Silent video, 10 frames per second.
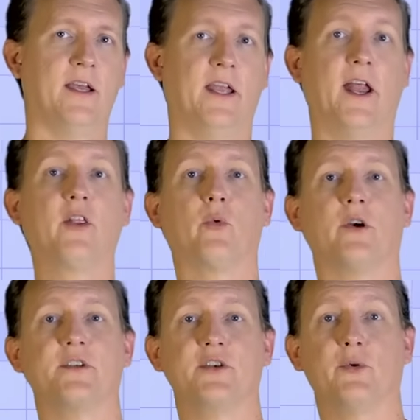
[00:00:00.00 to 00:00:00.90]
In other
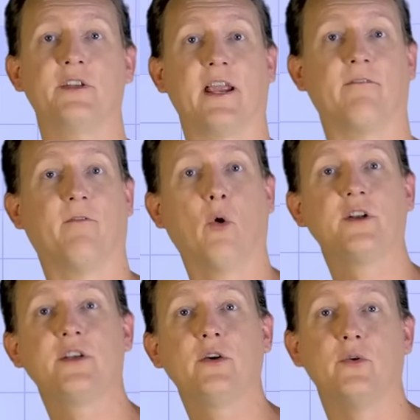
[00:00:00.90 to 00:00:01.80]
words, you would take four
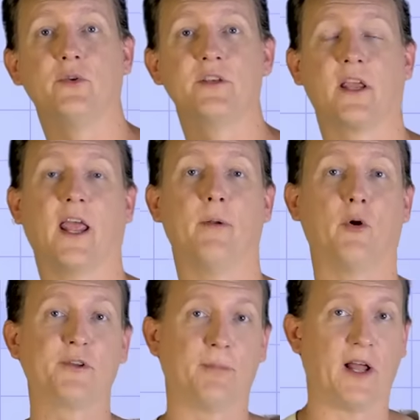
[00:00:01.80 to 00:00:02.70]
2's and
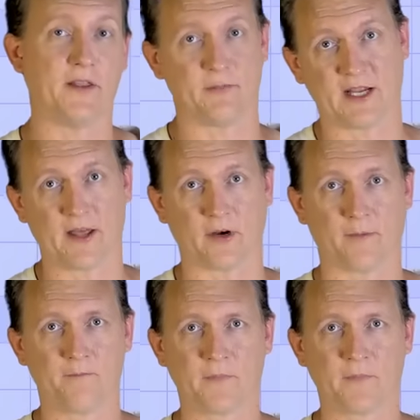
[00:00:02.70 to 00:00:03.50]
multiply them together.